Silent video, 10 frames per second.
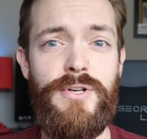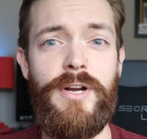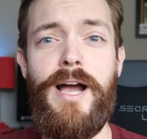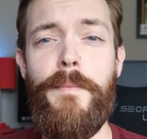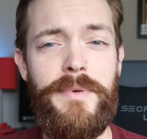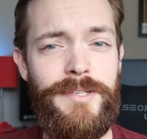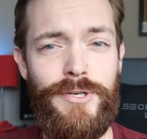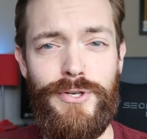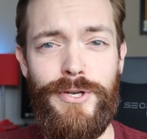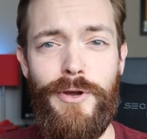your
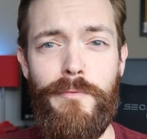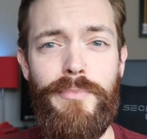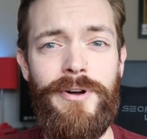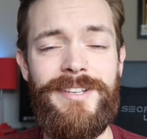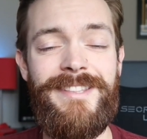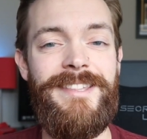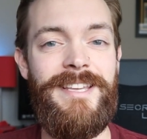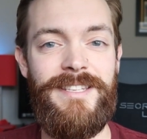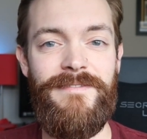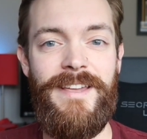composition notebooks,
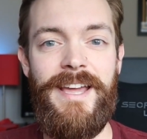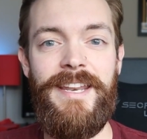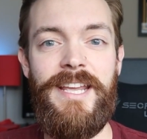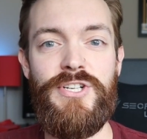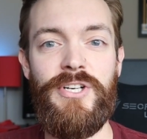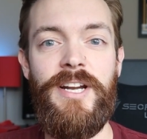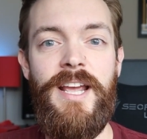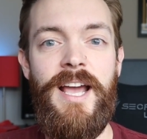things of that nature